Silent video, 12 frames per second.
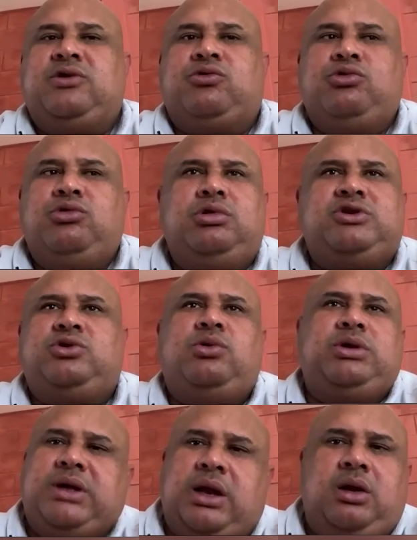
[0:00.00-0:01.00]
the rules
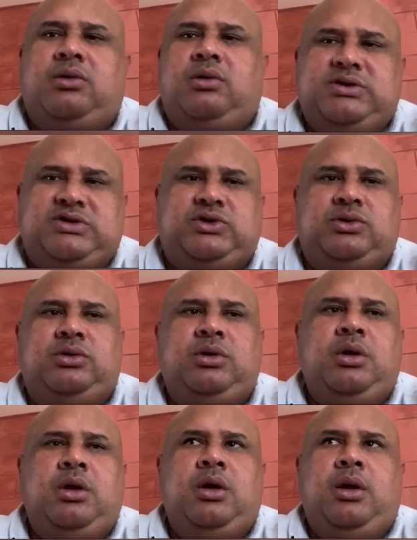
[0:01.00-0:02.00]
don't allow us to.
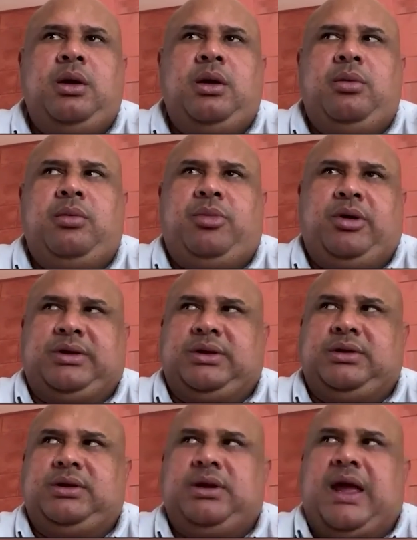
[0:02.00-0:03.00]
But
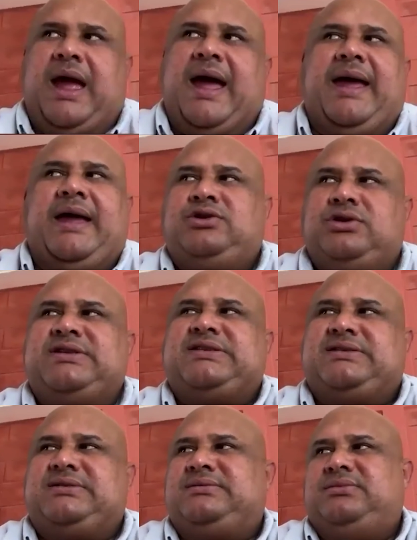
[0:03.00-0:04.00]
I
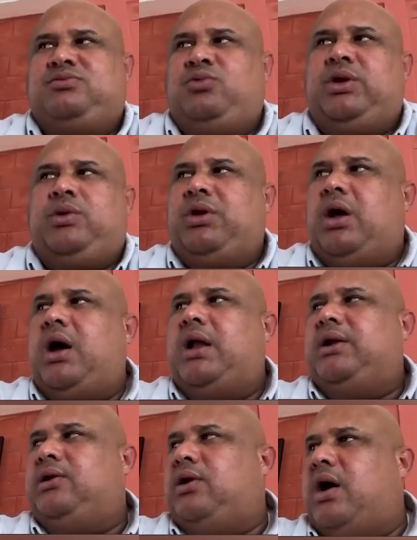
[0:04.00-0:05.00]
just, with all
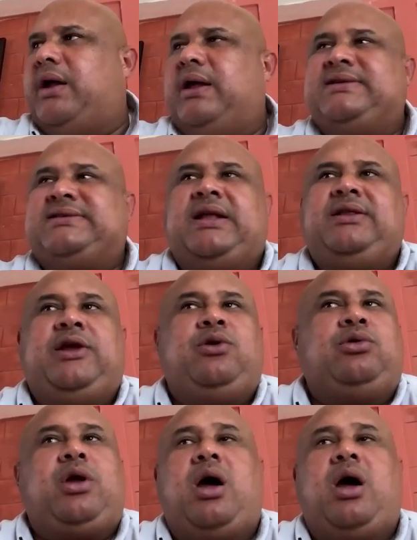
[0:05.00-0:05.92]
the lawyers, and they don't